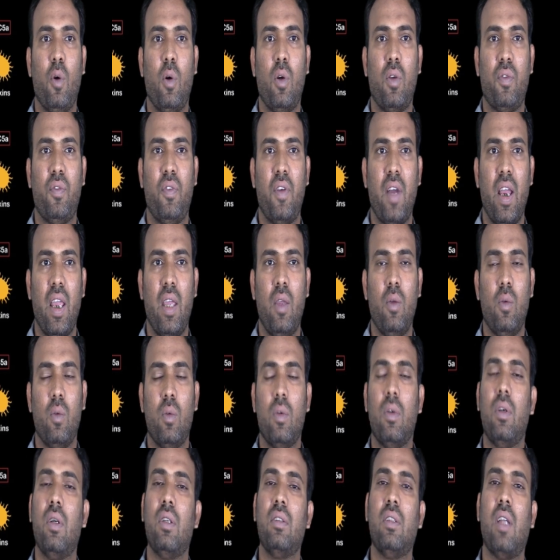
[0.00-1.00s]
4,
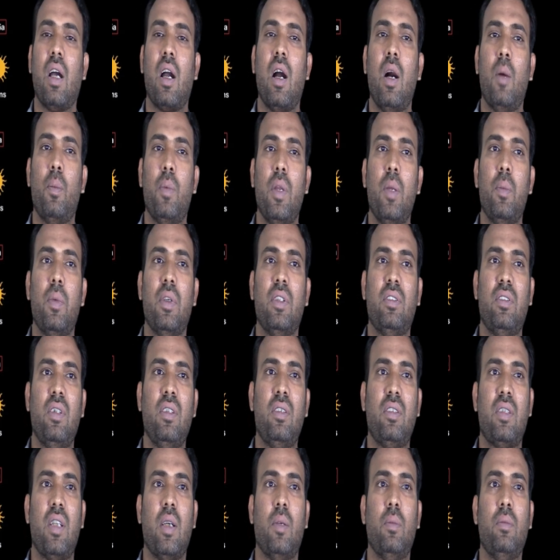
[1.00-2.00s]
5, the complement
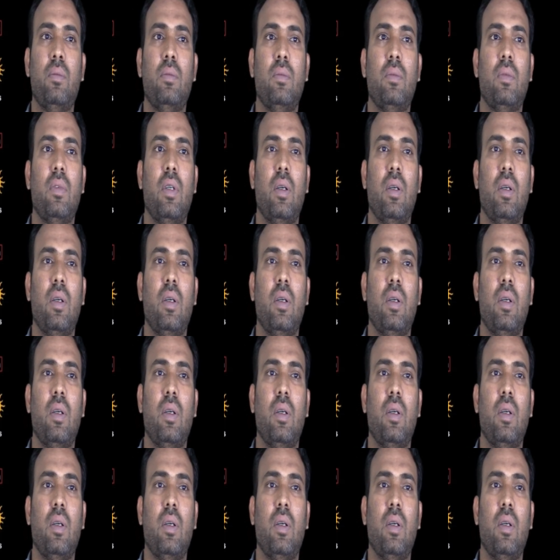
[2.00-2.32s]
system,